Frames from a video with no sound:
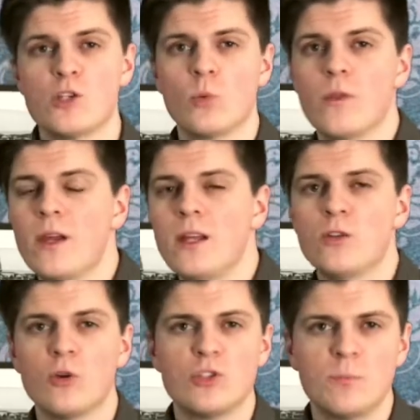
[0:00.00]
within
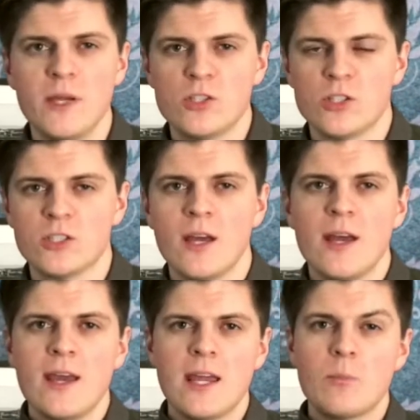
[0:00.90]
your speeches,
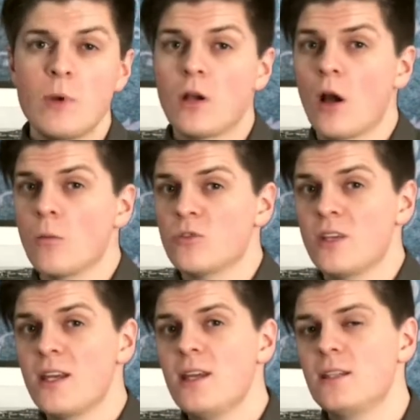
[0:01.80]
it becomes
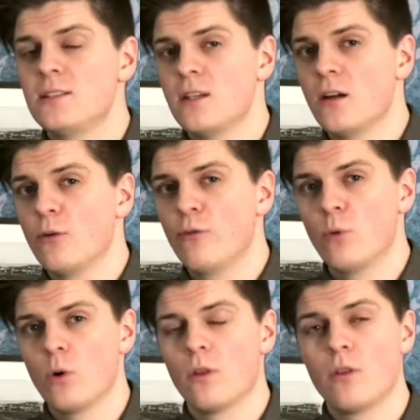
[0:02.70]
easier
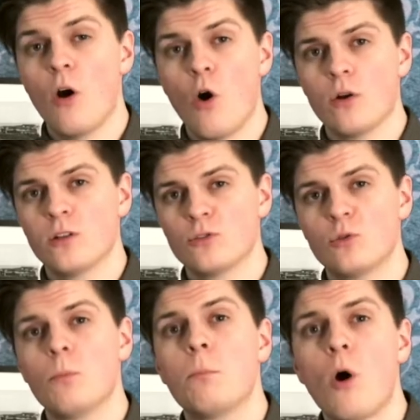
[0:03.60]
for the audience
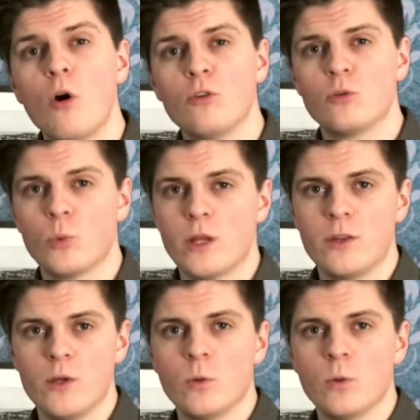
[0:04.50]
to bond with you,